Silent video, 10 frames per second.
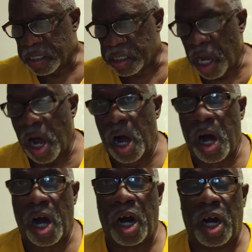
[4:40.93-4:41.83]

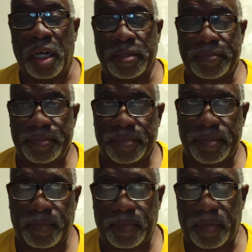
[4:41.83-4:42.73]
son.
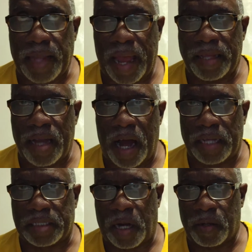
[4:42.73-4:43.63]
Now that's
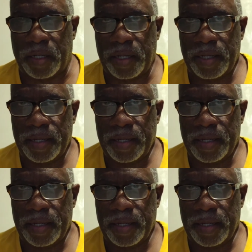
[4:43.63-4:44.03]
God talking.